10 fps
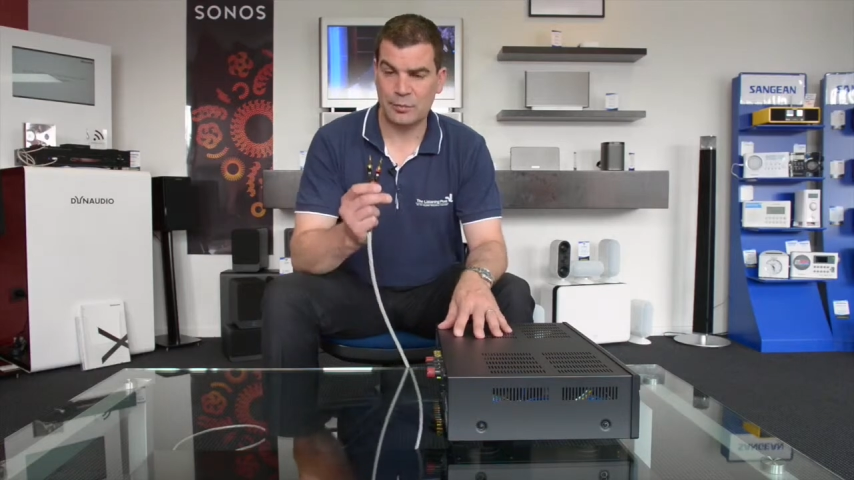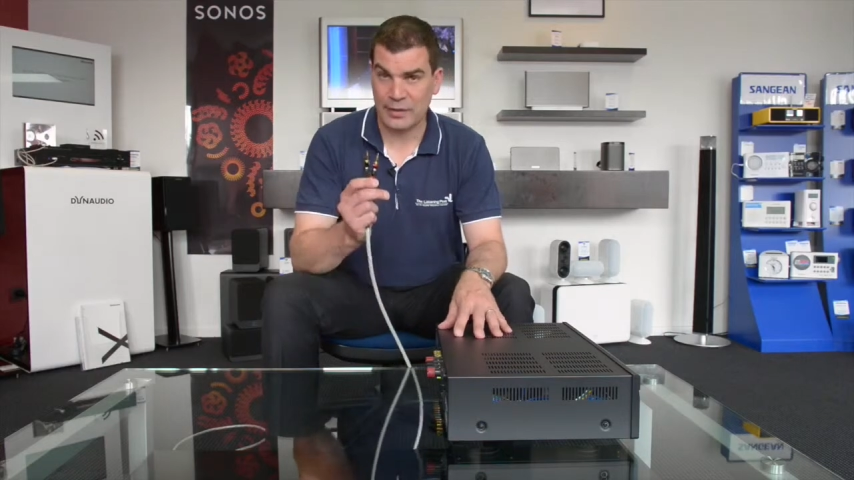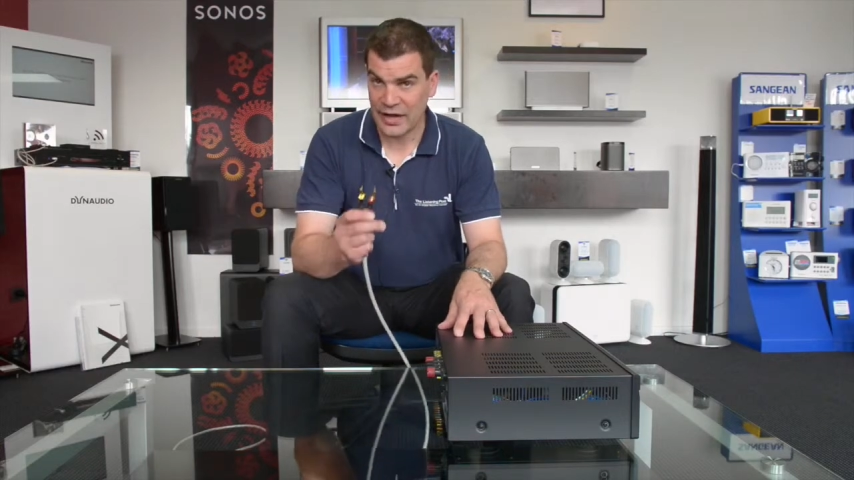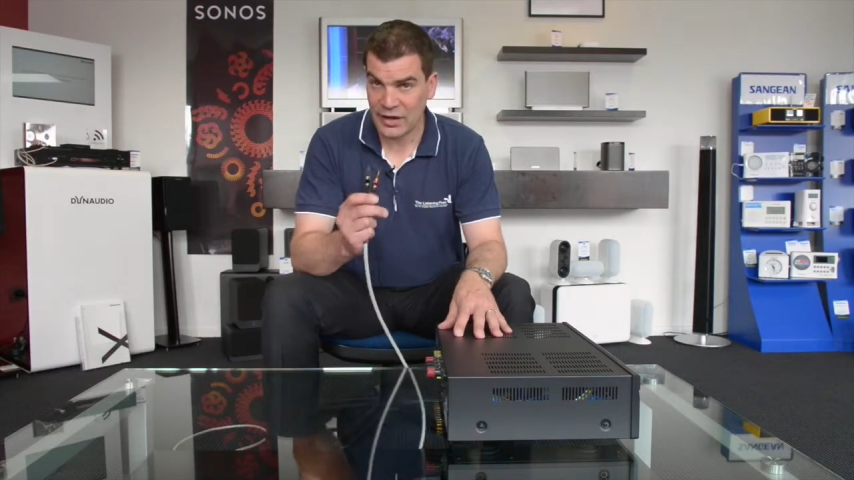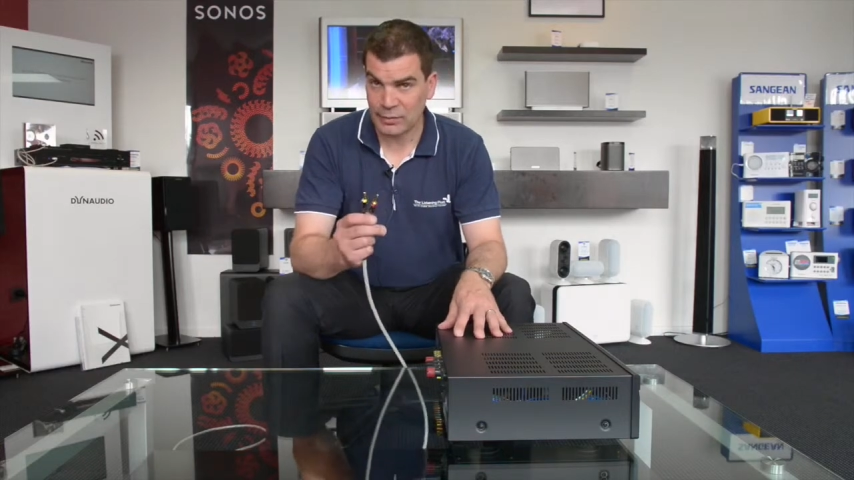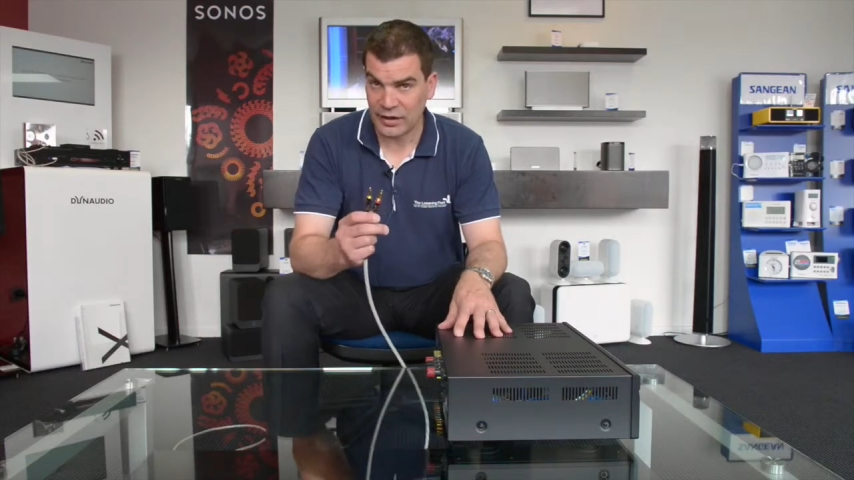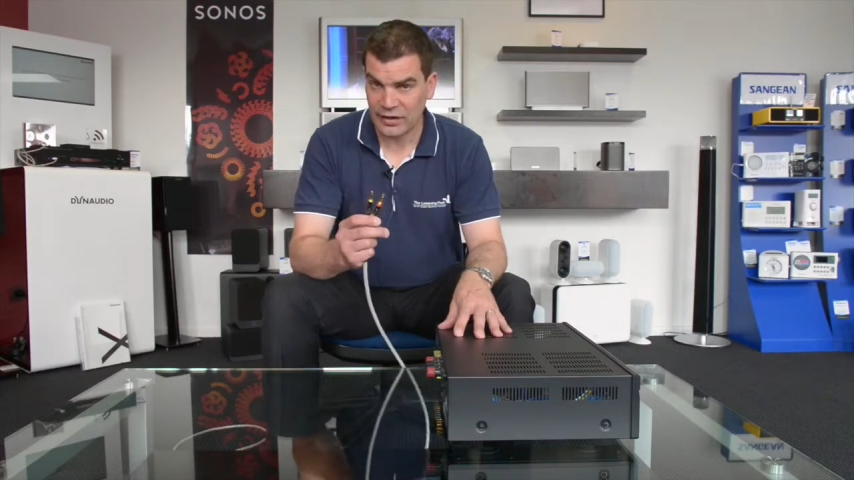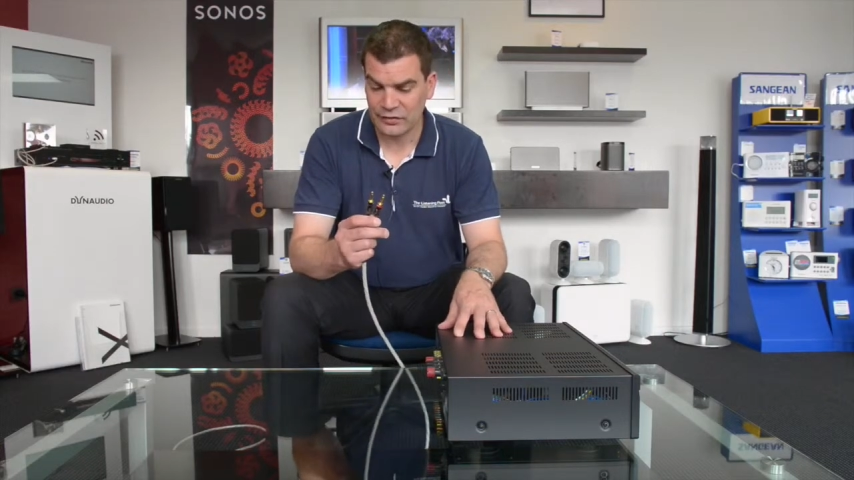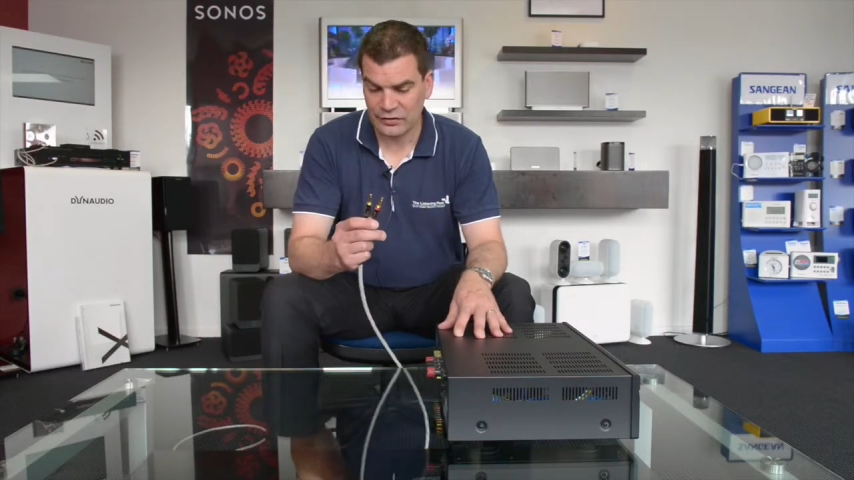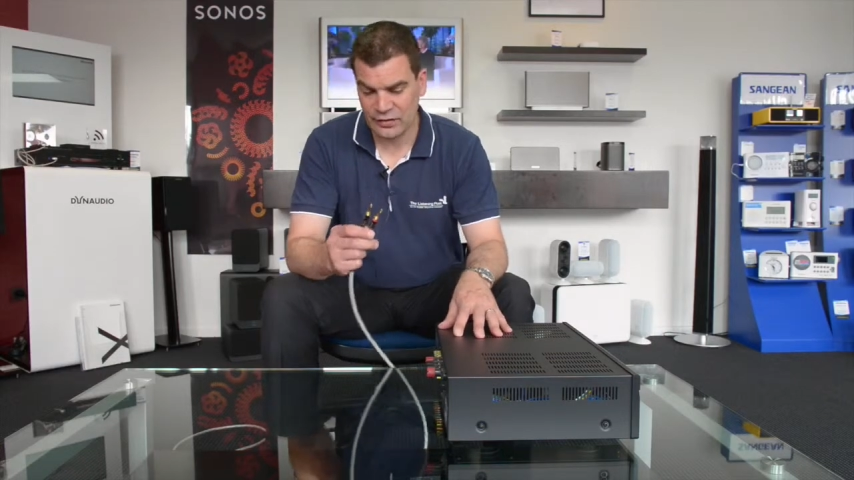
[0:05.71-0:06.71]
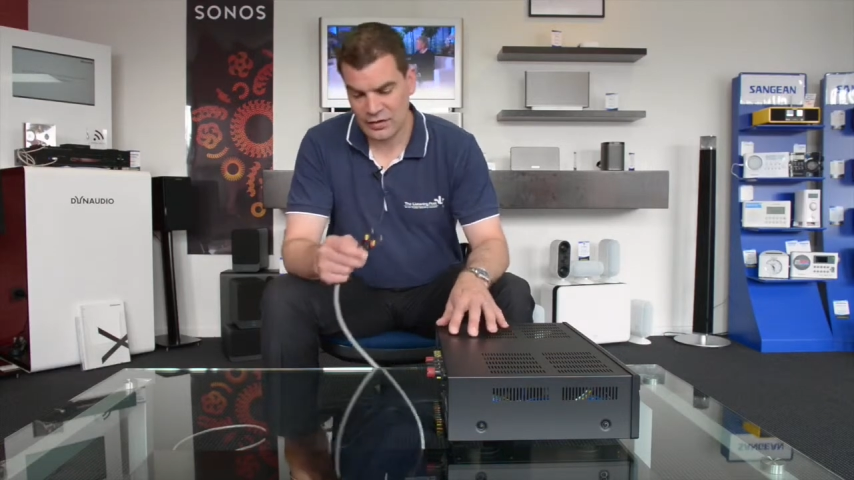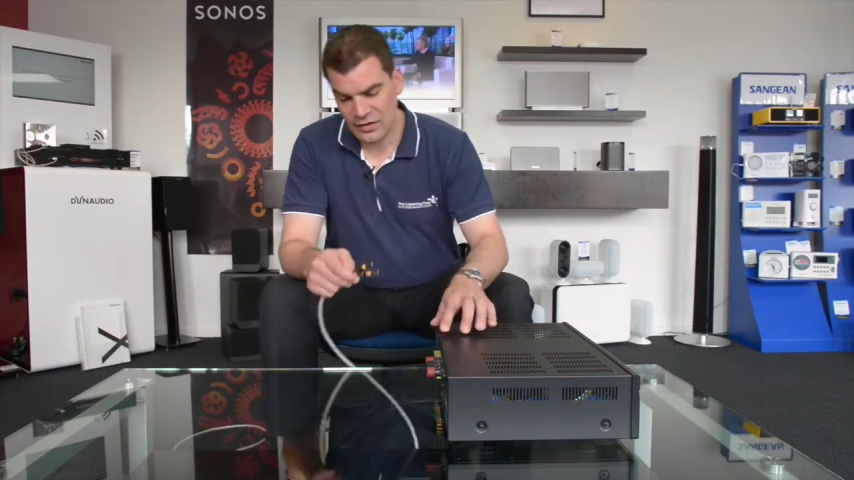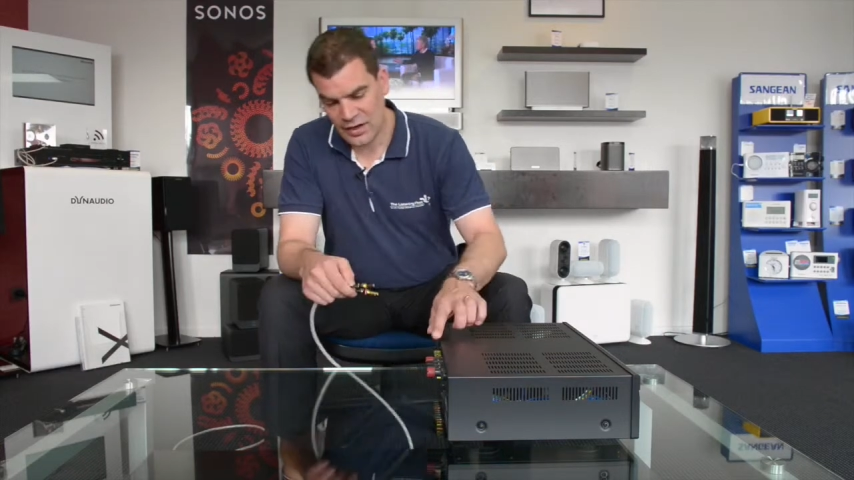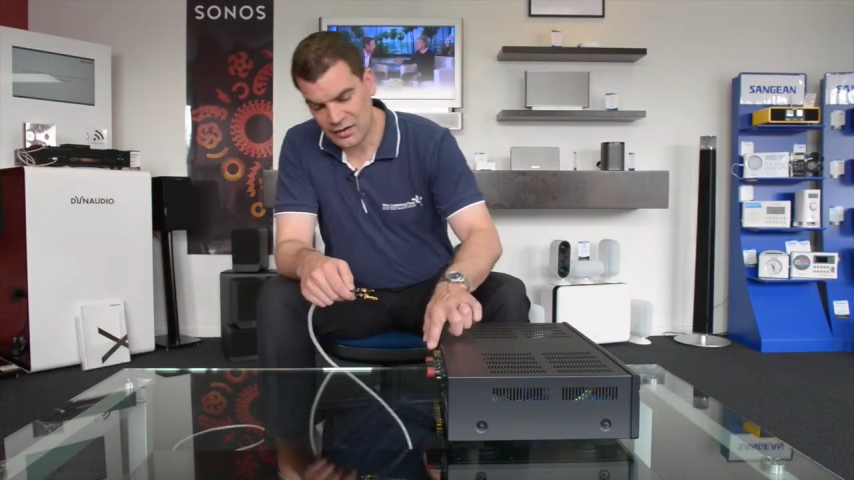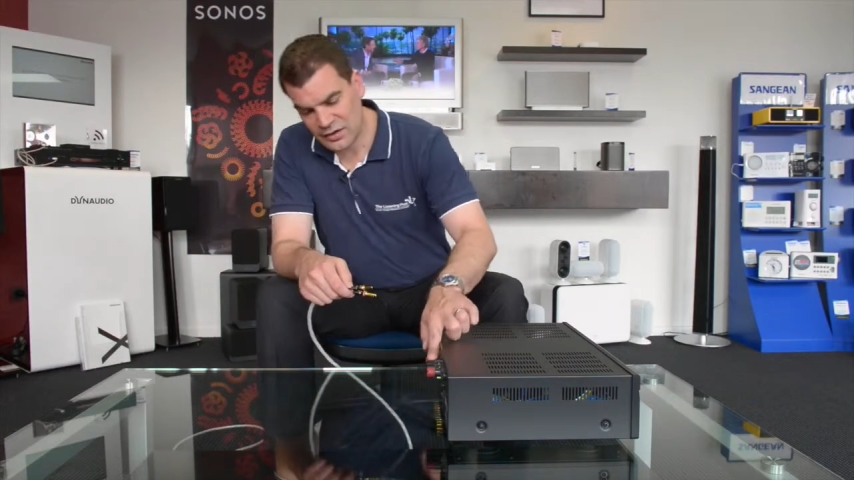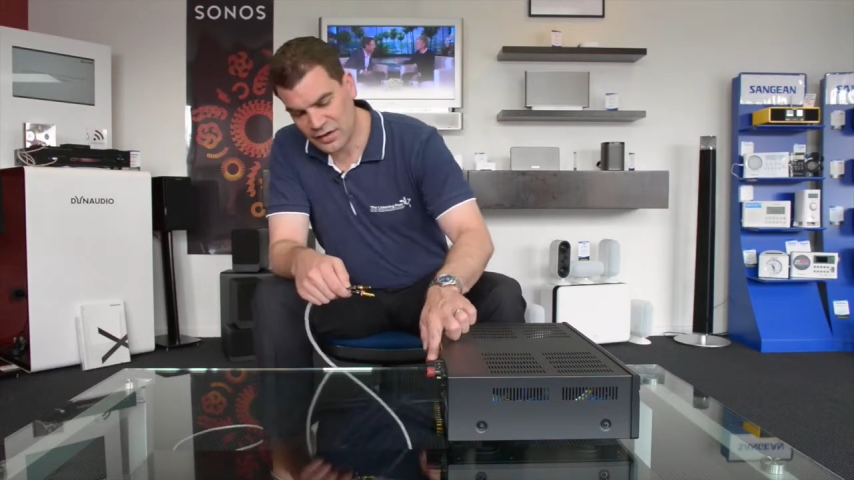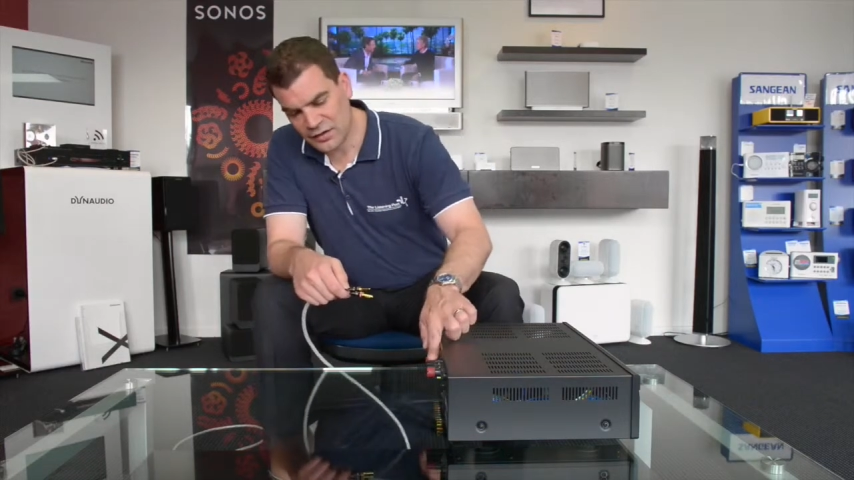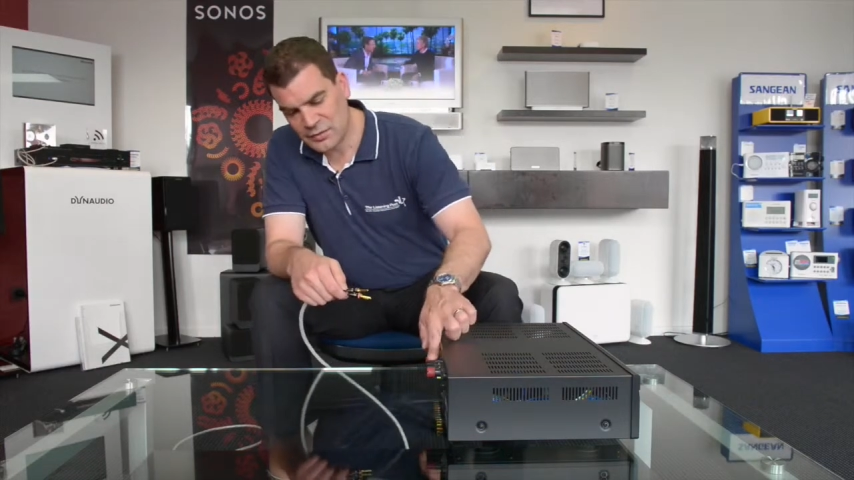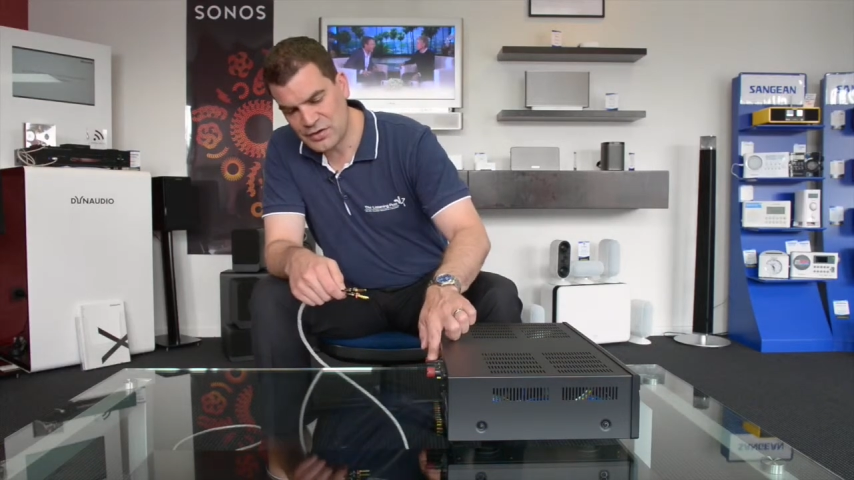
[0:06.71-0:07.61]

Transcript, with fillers: banana plugs and getting them